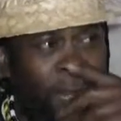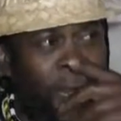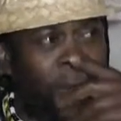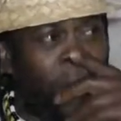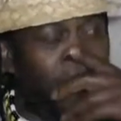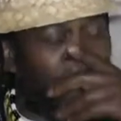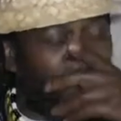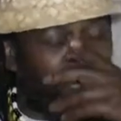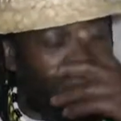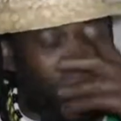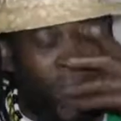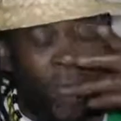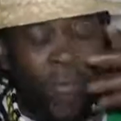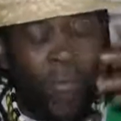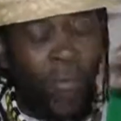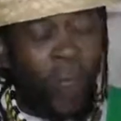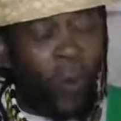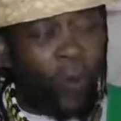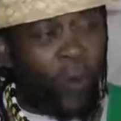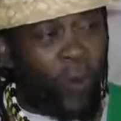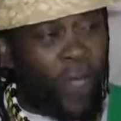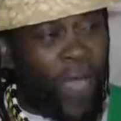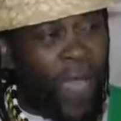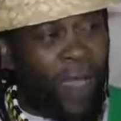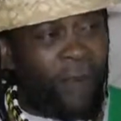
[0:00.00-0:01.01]

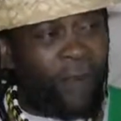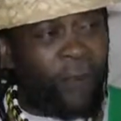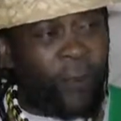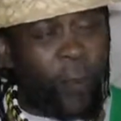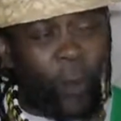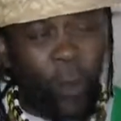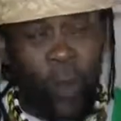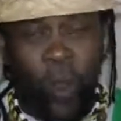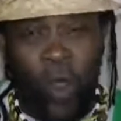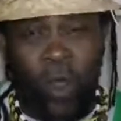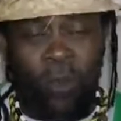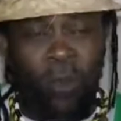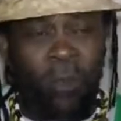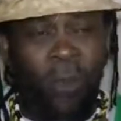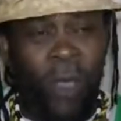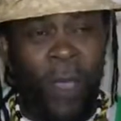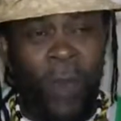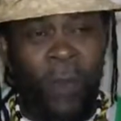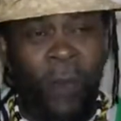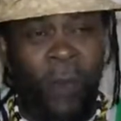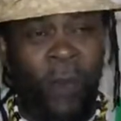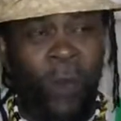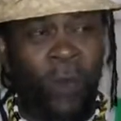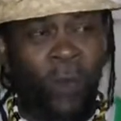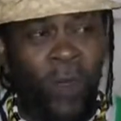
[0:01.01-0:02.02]
death. We have to come
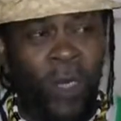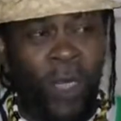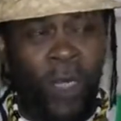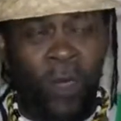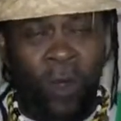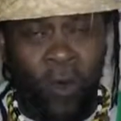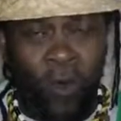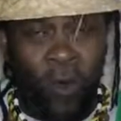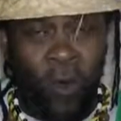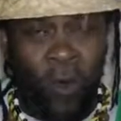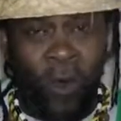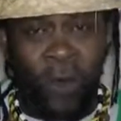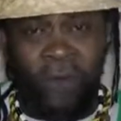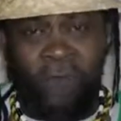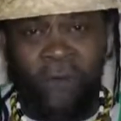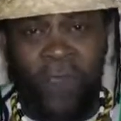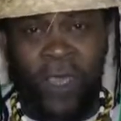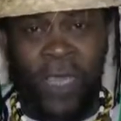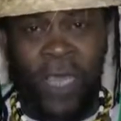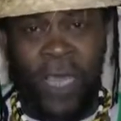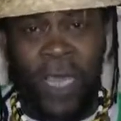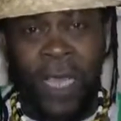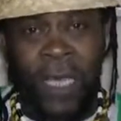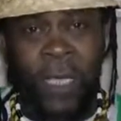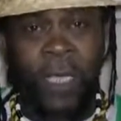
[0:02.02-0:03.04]
back now to the
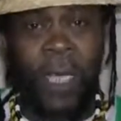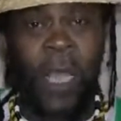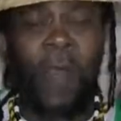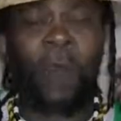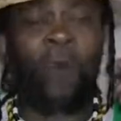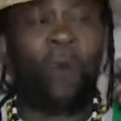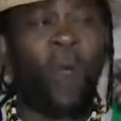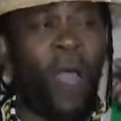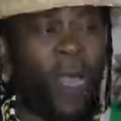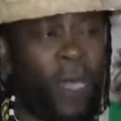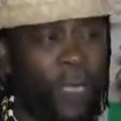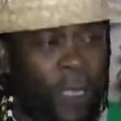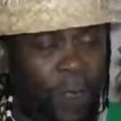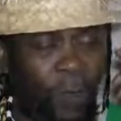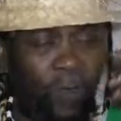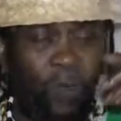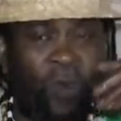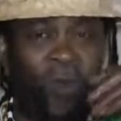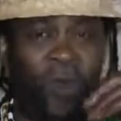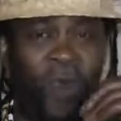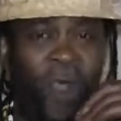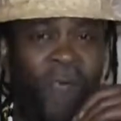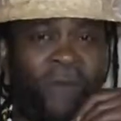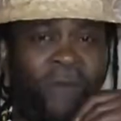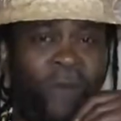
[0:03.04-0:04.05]
glorification once
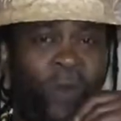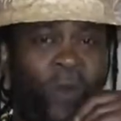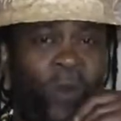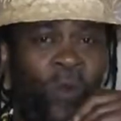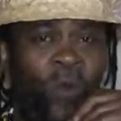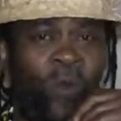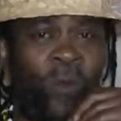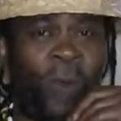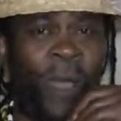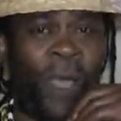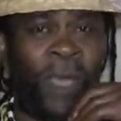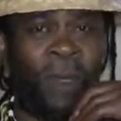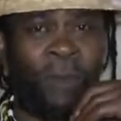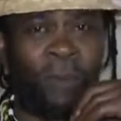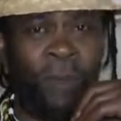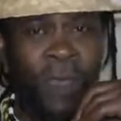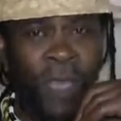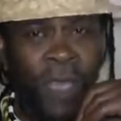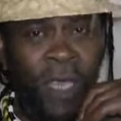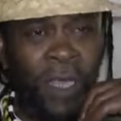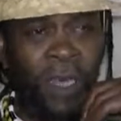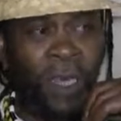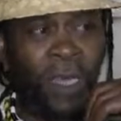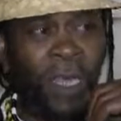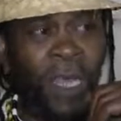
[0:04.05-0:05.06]
more of human
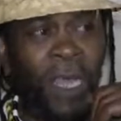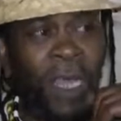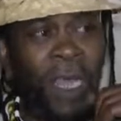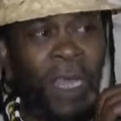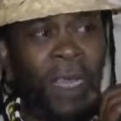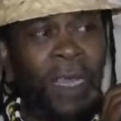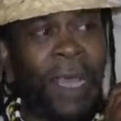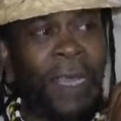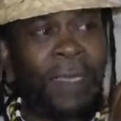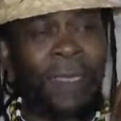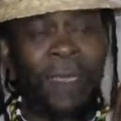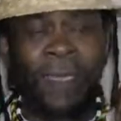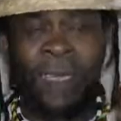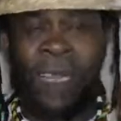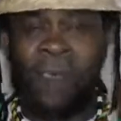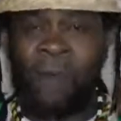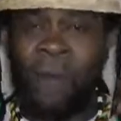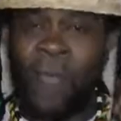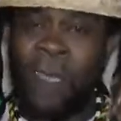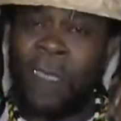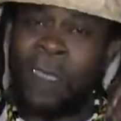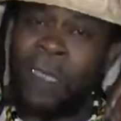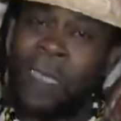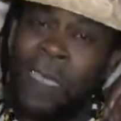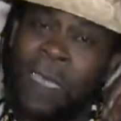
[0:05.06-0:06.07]
being. Because it
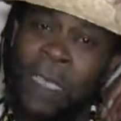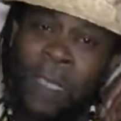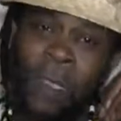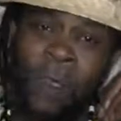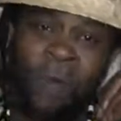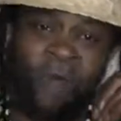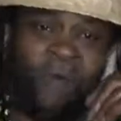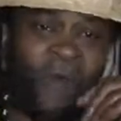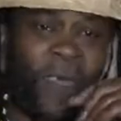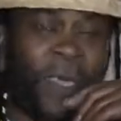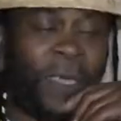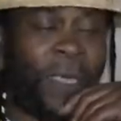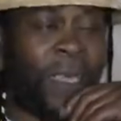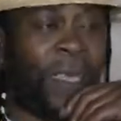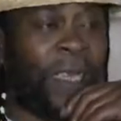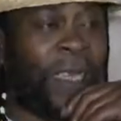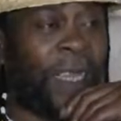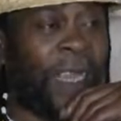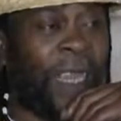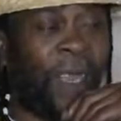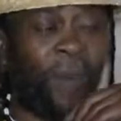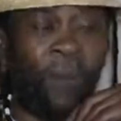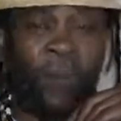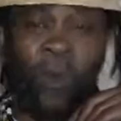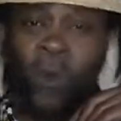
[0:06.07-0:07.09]
never ceased to
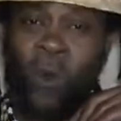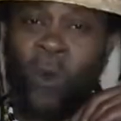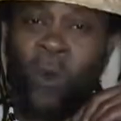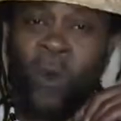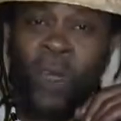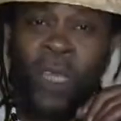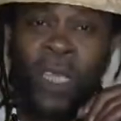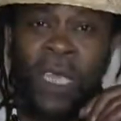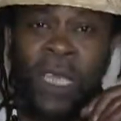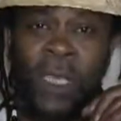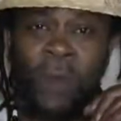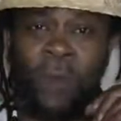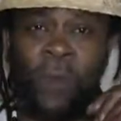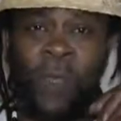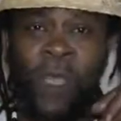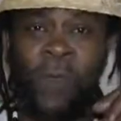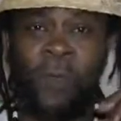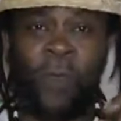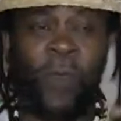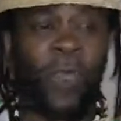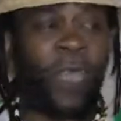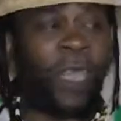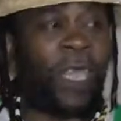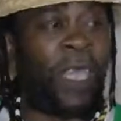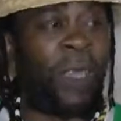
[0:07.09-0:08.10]
fascinate me how these
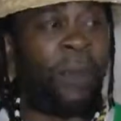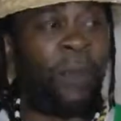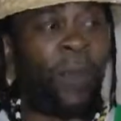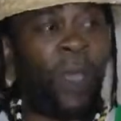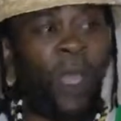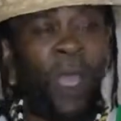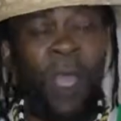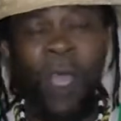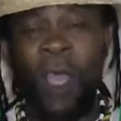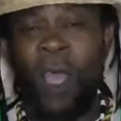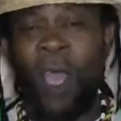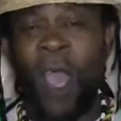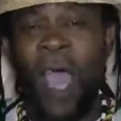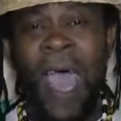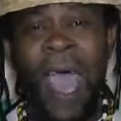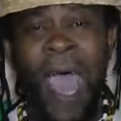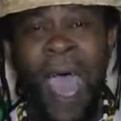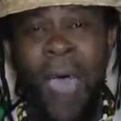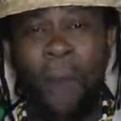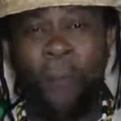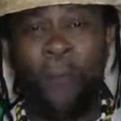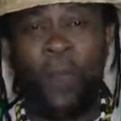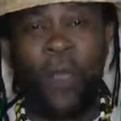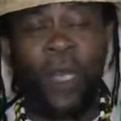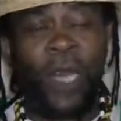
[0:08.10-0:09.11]
people keep
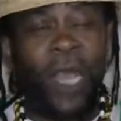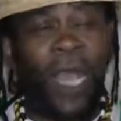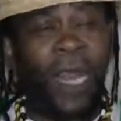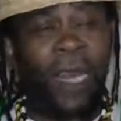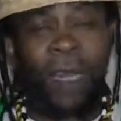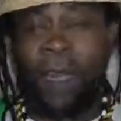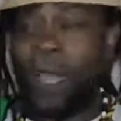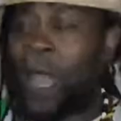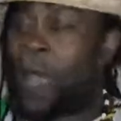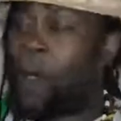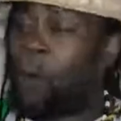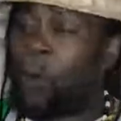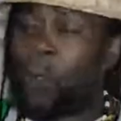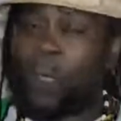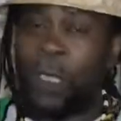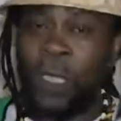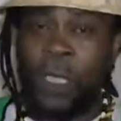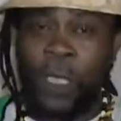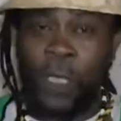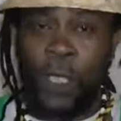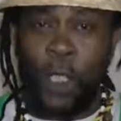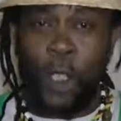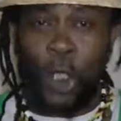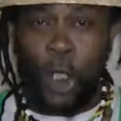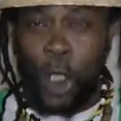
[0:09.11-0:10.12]
harping. And I was
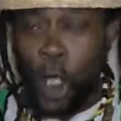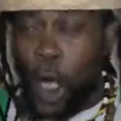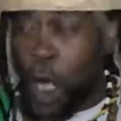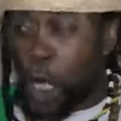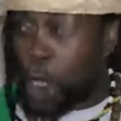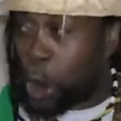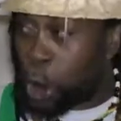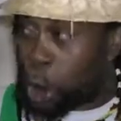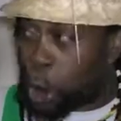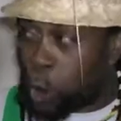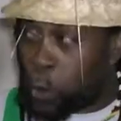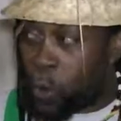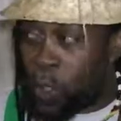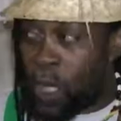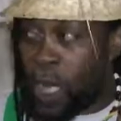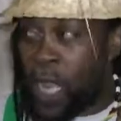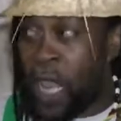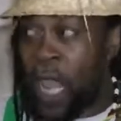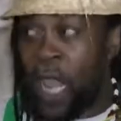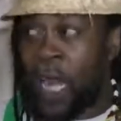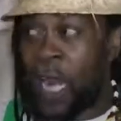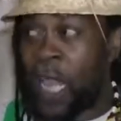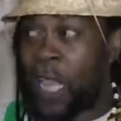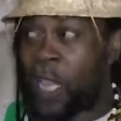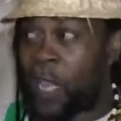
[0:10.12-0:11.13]
in the church
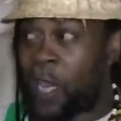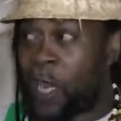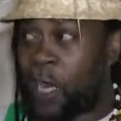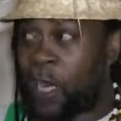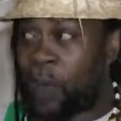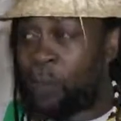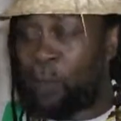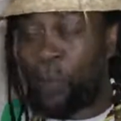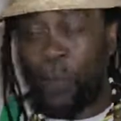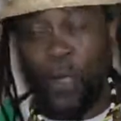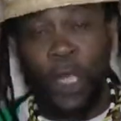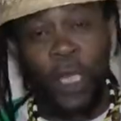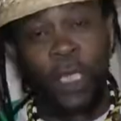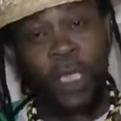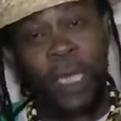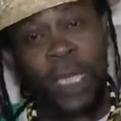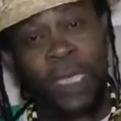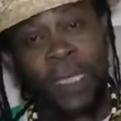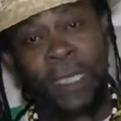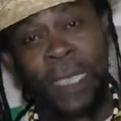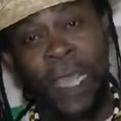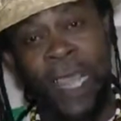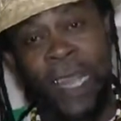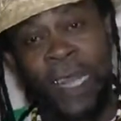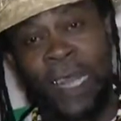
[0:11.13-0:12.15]
today and I hear the
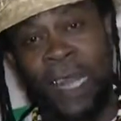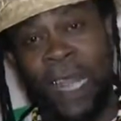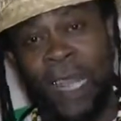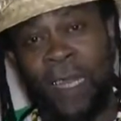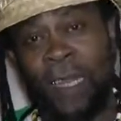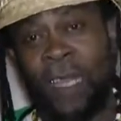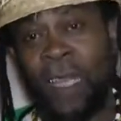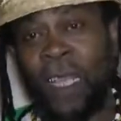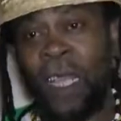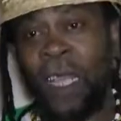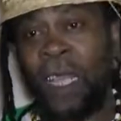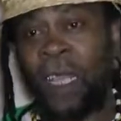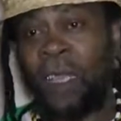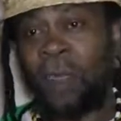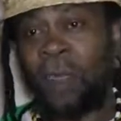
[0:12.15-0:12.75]
preacher saying that